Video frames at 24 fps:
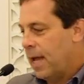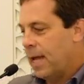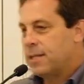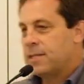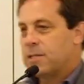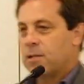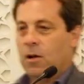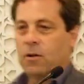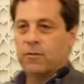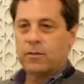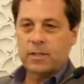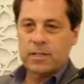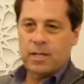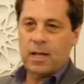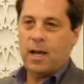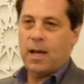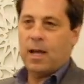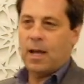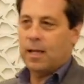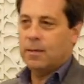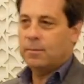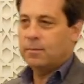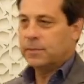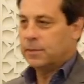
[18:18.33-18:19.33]
And so over
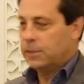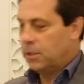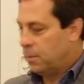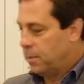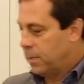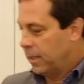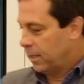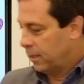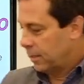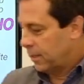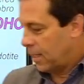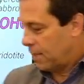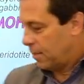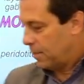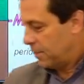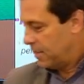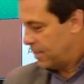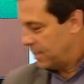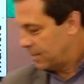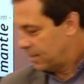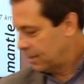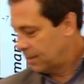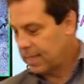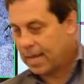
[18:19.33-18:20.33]
time, you build
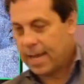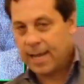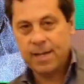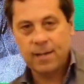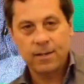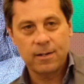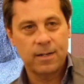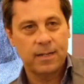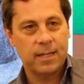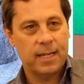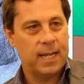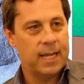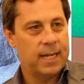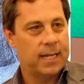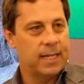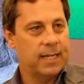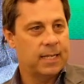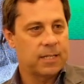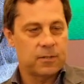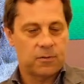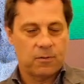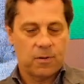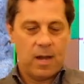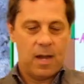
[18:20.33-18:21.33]
up these layered
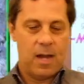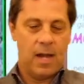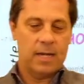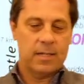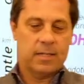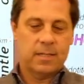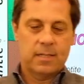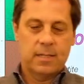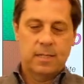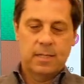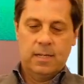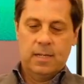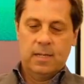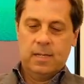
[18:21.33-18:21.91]
igneous rocks.